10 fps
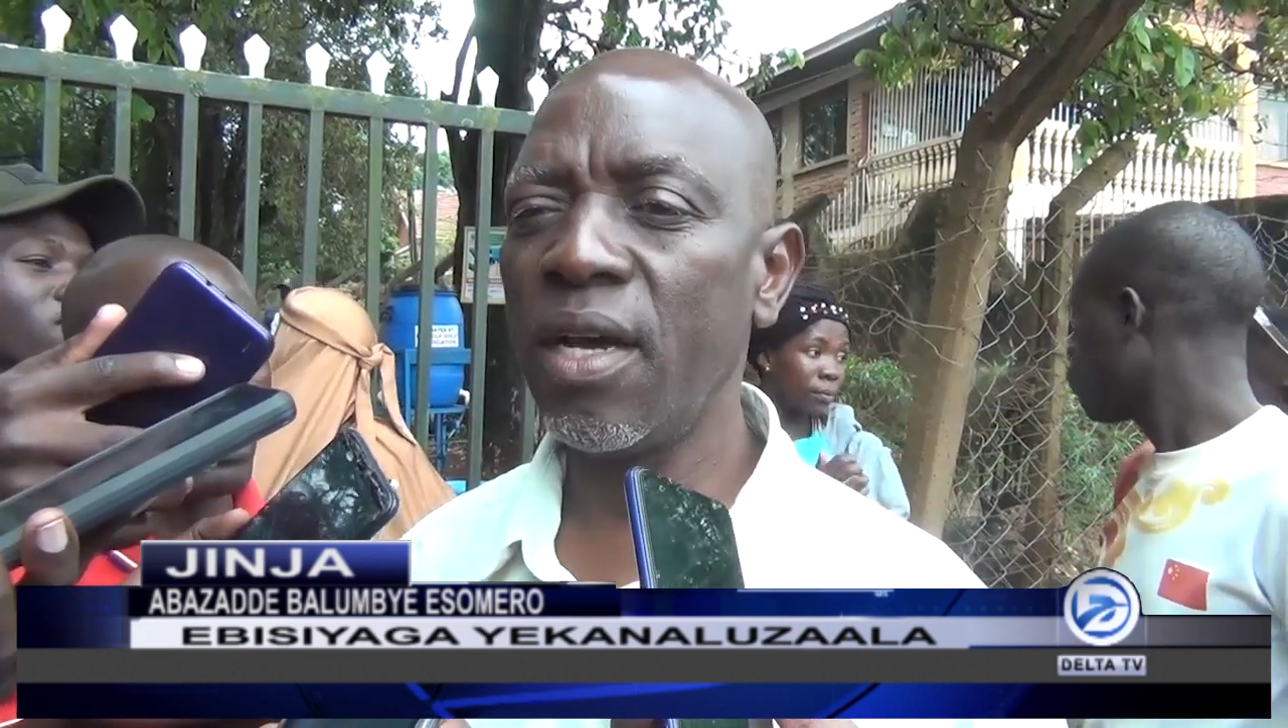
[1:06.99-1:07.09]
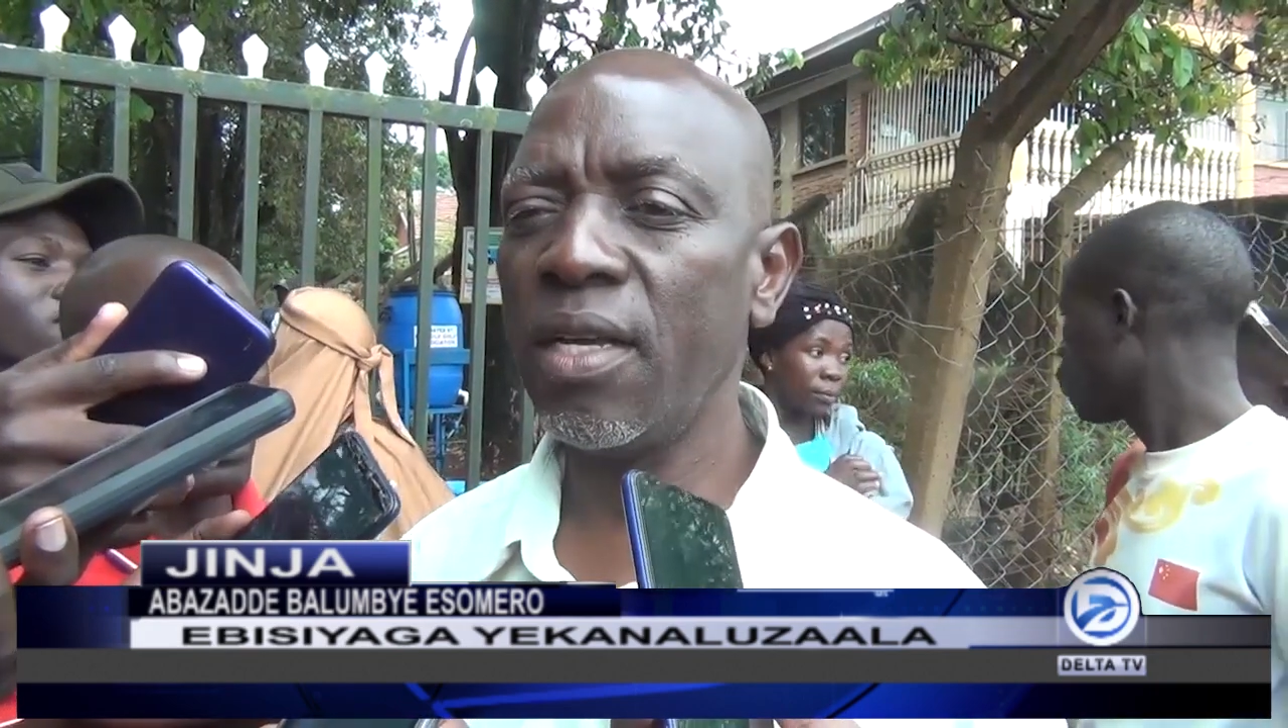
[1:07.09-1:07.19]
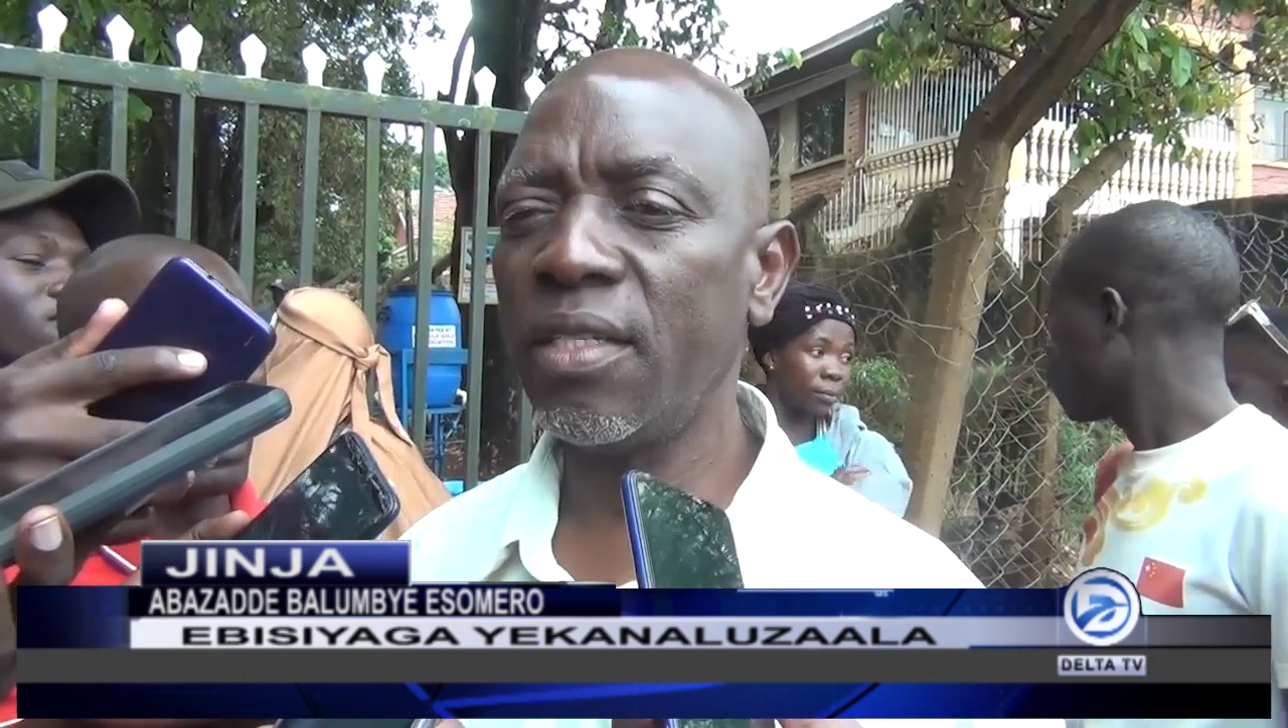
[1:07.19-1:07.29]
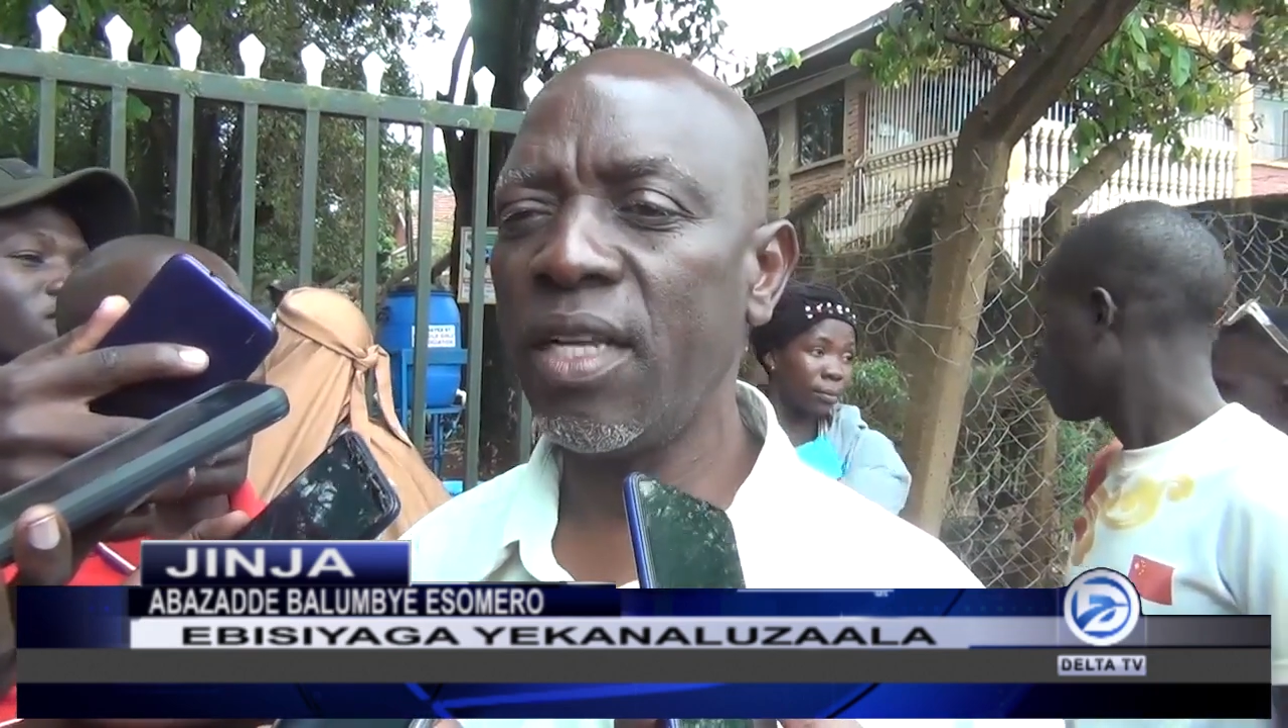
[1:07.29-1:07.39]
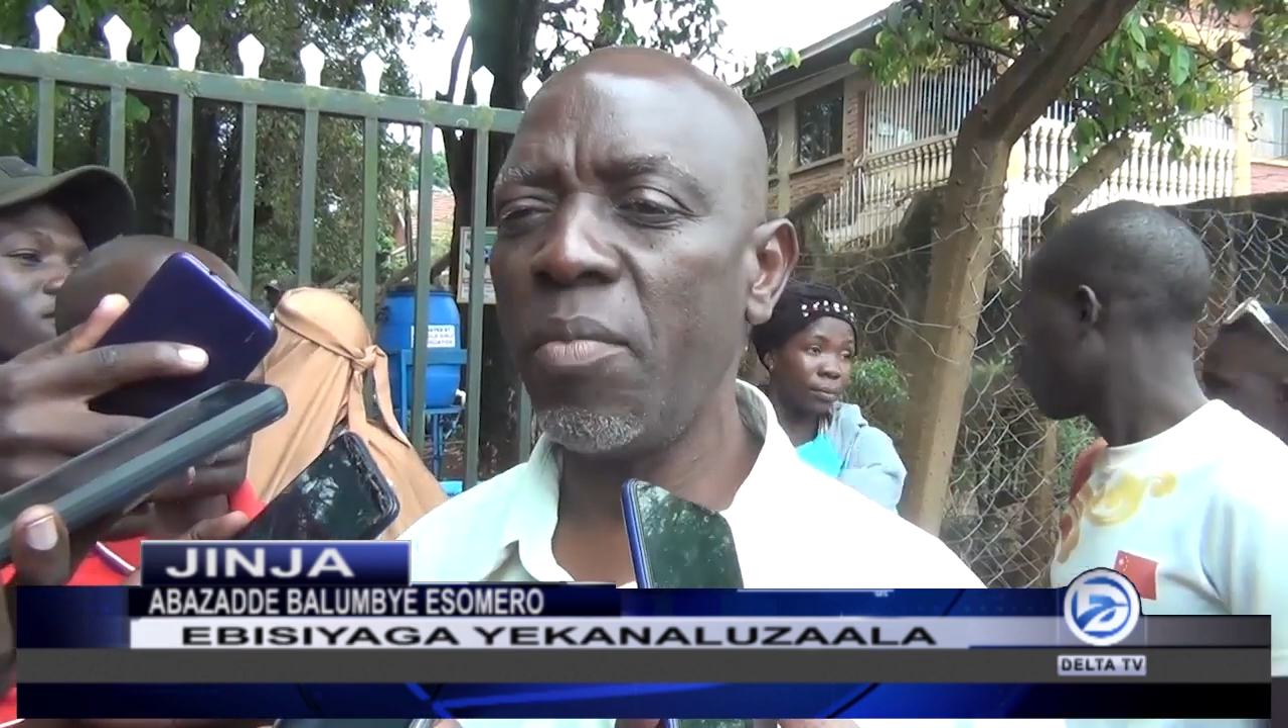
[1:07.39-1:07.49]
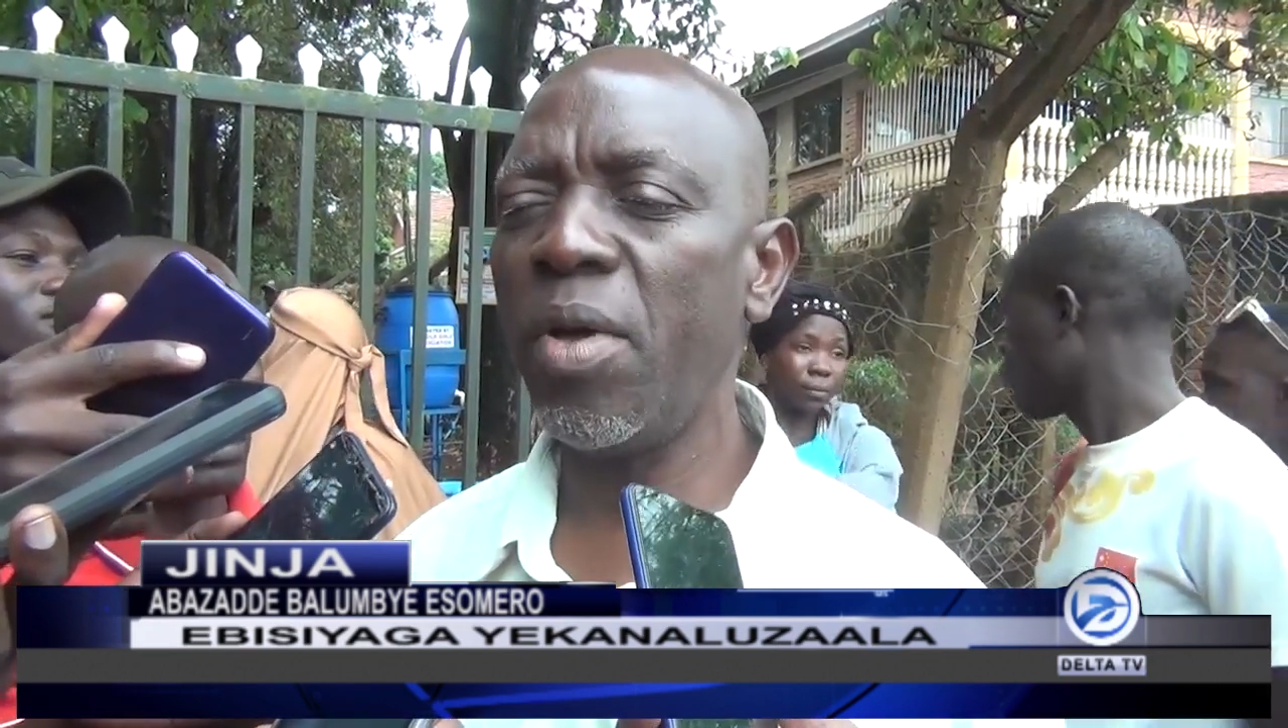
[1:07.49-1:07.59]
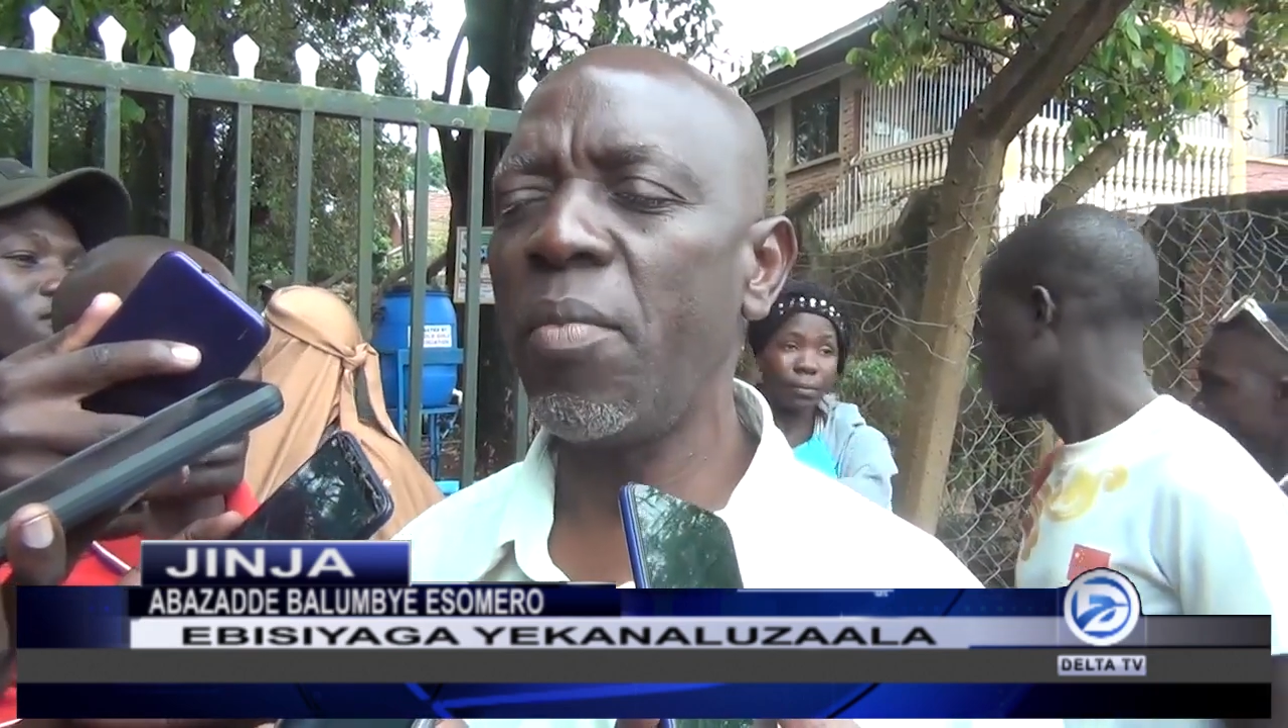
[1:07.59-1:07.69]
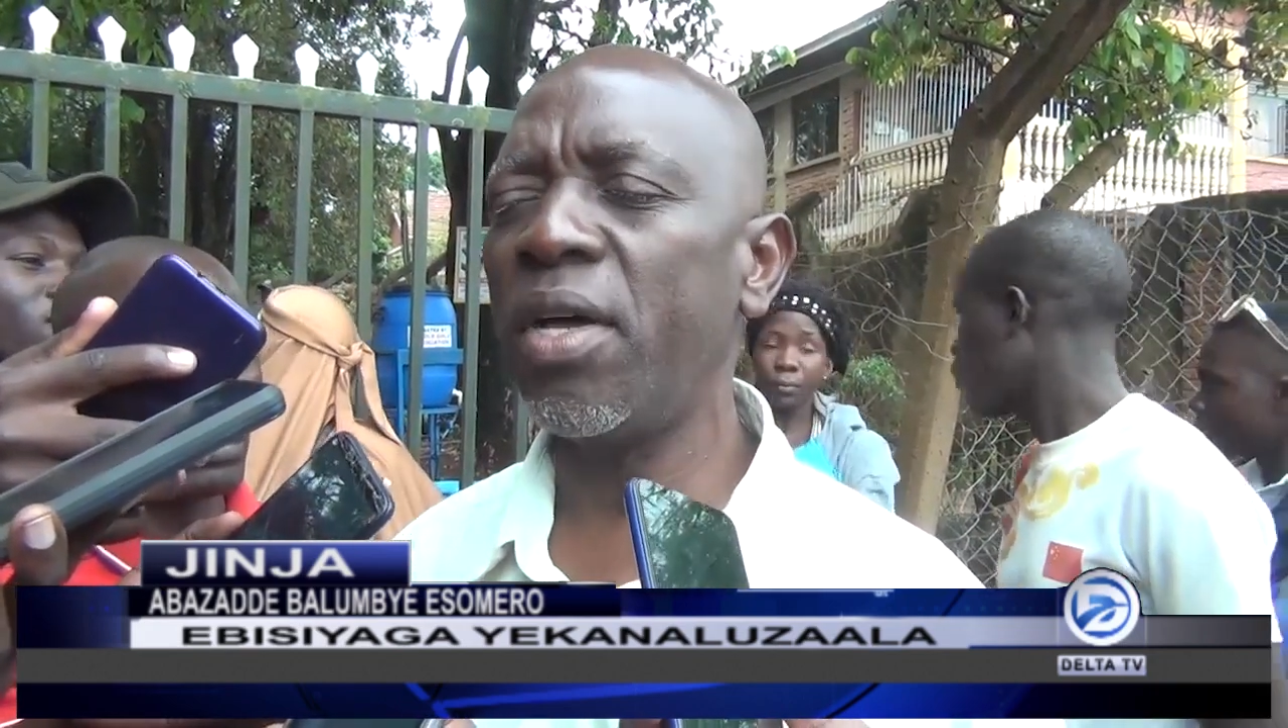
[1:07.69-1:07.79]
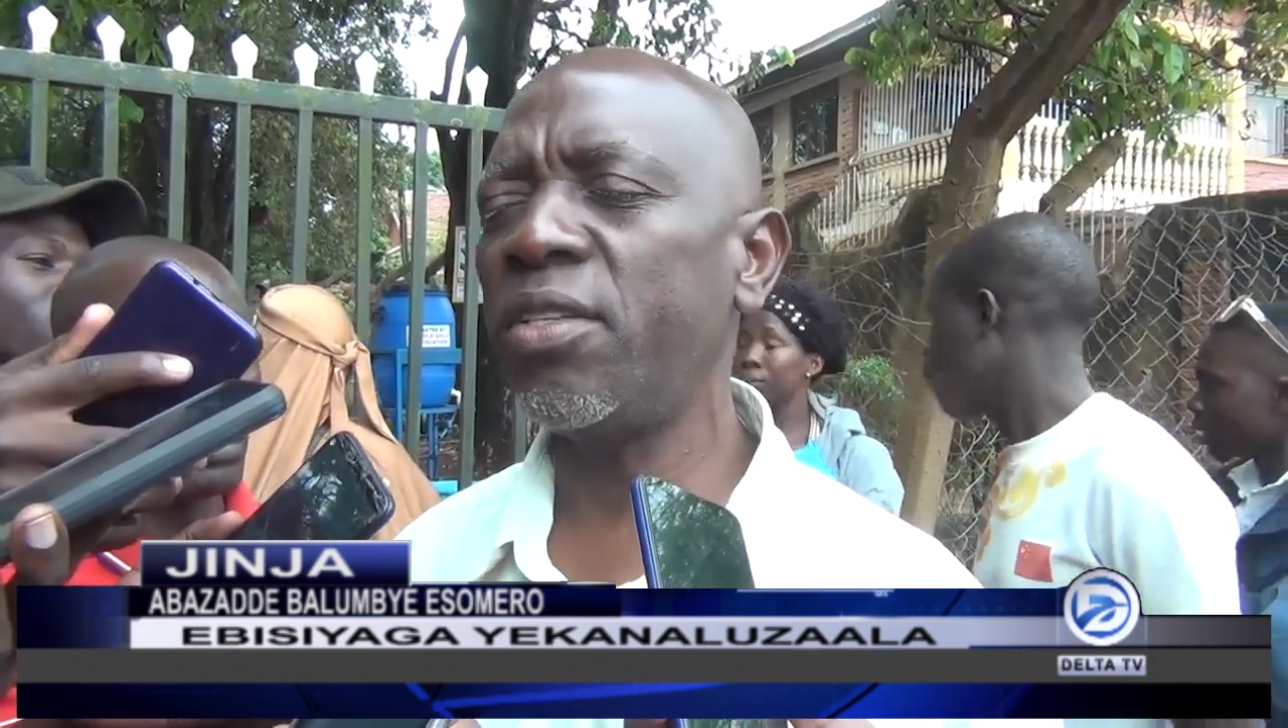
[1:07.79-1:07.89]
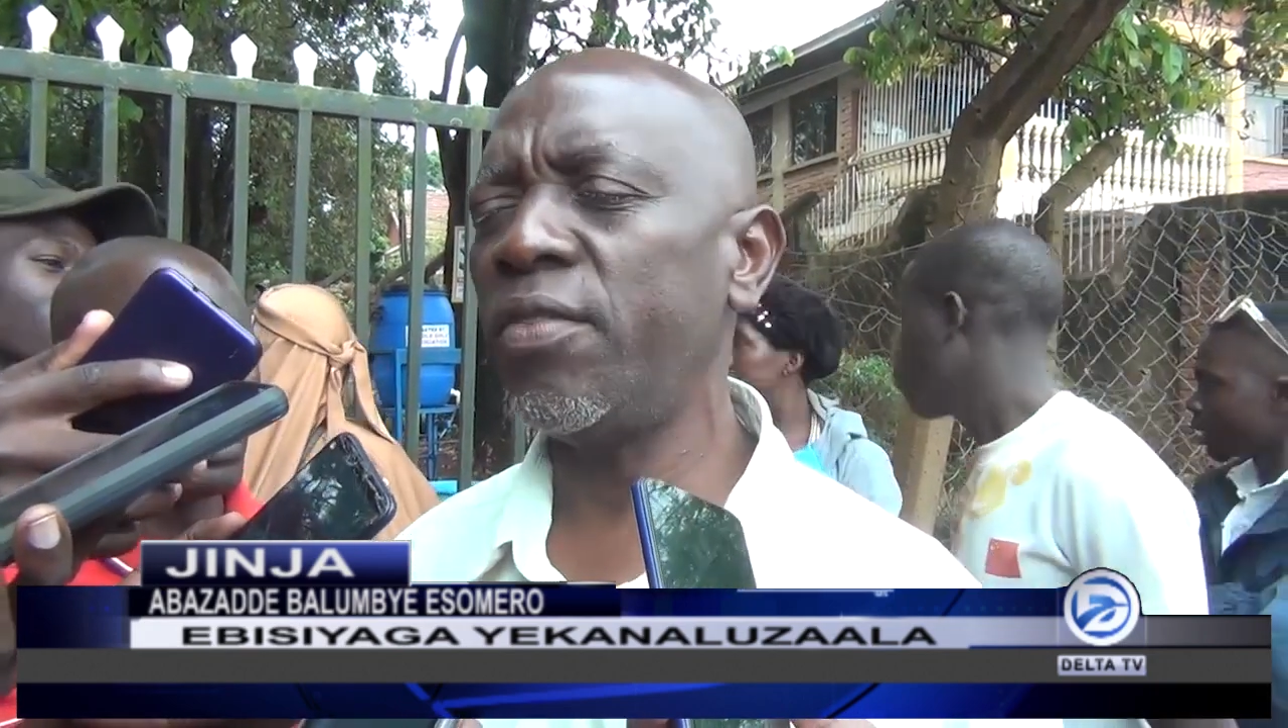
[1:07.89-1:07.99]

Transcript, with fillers: and some members